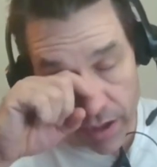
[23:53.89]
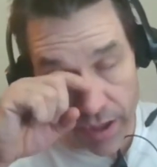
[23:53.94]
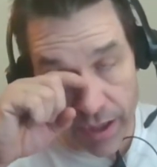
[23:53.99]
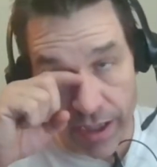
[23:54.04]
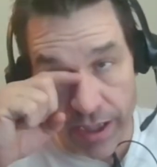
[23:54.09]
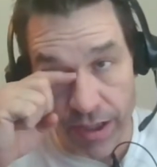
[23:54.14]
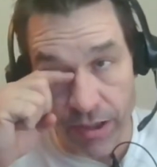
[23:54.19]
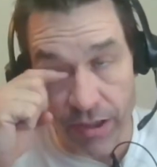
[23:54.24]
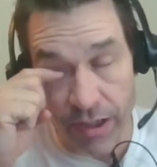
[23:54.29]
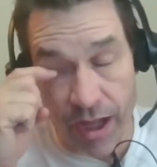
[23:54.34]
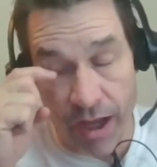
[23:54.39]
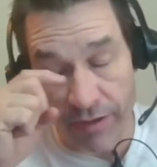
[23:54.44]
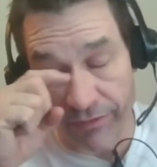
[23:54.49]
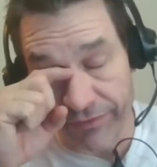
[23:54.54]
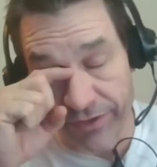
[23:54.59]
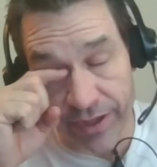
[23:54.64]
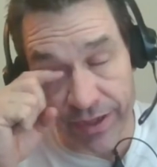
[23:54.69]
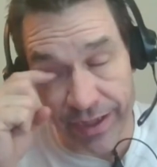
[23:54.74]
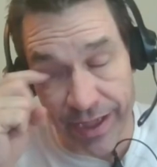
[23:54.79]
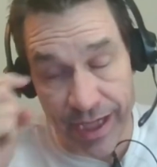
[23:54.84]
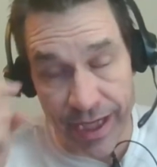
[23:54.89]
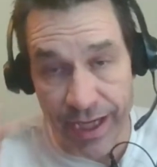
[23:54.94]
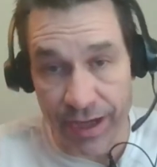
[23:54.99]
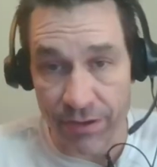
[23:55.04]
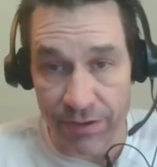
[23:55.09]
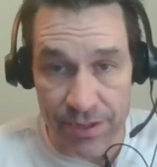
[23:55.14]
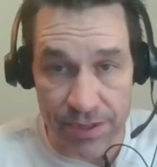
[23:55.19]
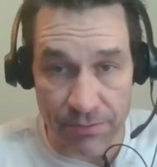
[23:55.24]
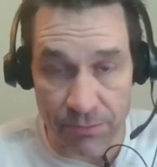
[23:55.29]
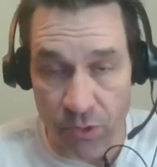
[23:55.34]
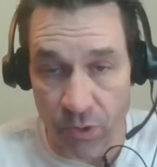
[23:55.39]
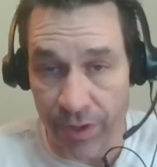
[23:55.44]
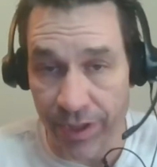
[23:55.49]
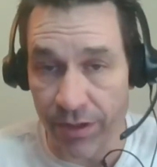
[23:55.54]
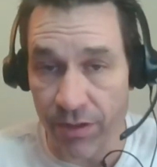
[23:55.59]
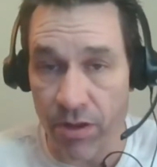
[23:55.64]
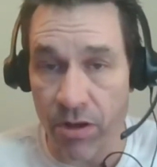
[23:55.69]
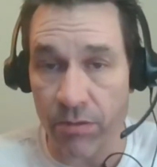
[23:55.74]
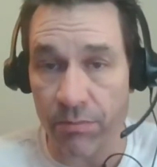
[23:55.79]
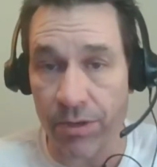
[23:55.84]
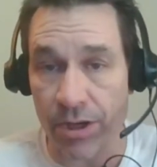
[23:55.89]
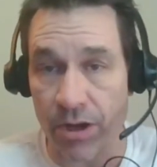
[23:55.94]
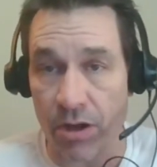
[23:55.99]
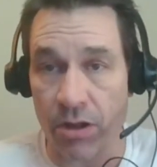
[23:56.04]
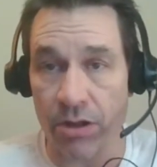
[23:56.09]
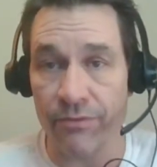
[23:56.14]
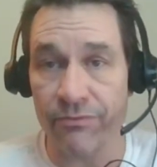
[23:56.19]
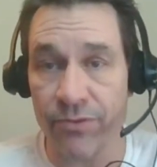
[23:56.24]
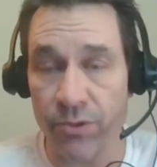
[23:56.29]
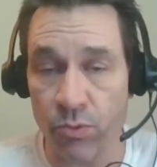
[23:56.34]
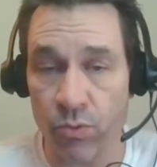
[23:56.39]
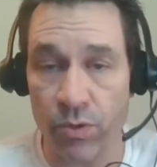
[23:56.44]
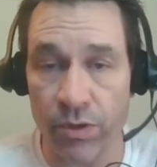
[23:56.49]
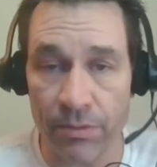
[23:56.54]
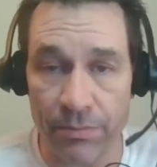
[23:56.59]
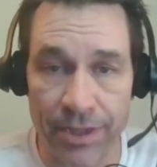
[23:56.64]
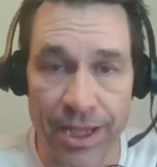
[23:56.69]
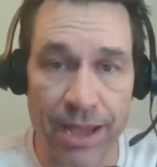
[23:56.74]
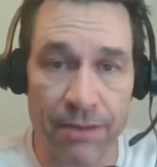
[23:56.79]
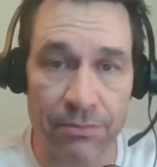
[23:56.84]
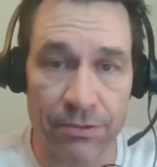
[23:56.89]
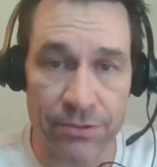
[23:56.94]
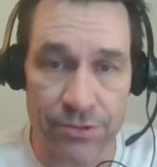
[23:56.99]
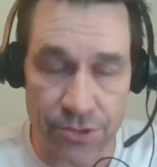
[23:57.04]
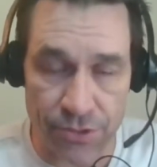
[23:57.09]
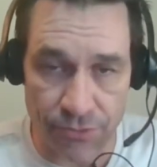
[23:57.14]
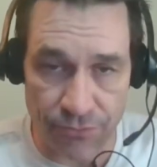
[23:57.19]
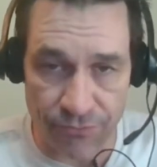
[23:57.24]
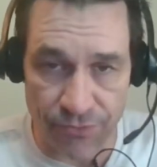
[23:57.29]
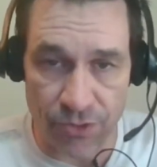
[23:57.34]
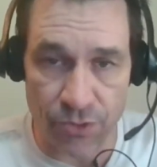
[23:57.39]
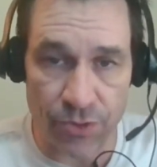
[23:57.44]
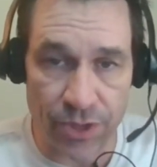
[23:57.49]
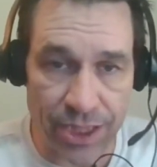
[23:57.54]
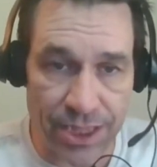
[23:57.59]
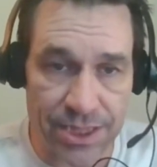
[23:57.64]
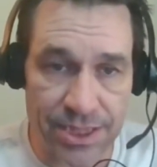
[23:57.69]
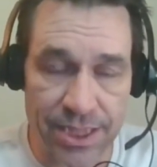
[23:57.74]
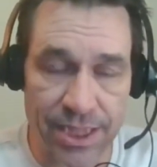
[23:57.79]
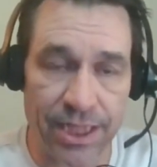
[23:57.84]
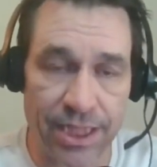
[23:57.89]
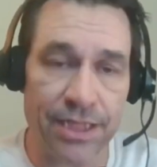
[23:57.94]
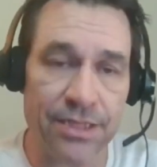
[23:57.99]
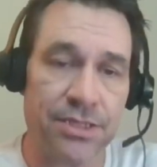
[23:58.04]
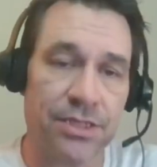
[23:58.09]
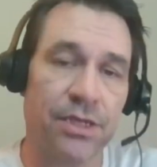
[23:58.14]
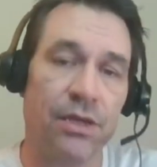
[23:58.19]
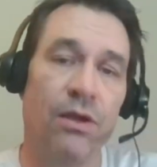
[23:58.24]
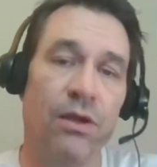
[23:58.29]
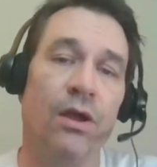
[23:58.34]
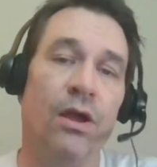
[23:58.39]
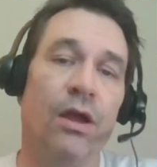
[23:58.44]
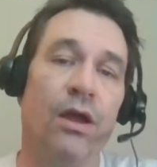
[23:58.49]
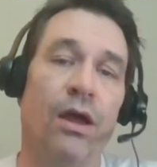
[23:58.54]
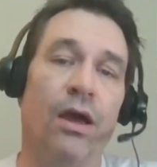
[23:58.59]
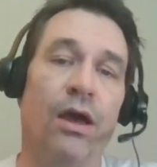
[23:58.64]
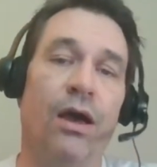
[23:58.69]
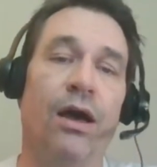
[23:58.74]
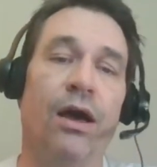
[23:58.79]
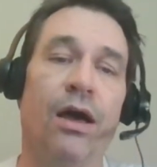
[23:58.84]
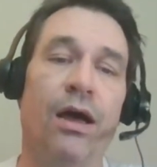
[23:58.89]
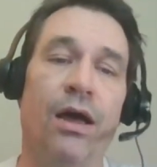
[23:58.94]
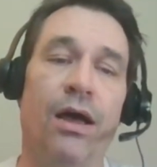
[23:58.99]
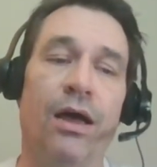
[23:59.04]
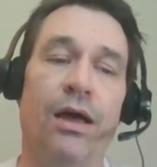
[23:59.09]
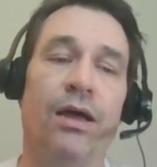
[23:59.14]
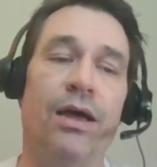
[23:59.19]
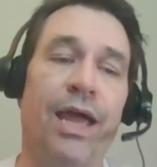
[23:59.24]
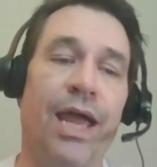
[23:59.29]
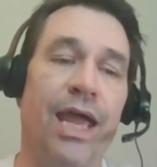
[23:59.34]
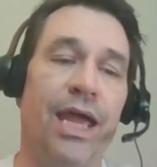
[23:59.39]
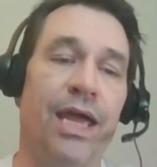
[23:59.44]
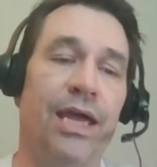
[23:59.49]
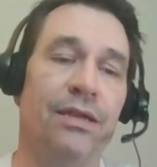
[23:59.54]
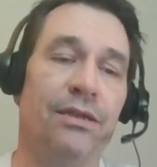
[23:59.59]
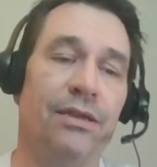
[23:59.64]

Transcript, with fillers: Uh, I'll figure that out as I'm going along, but all of you will be able to view these things, uh, and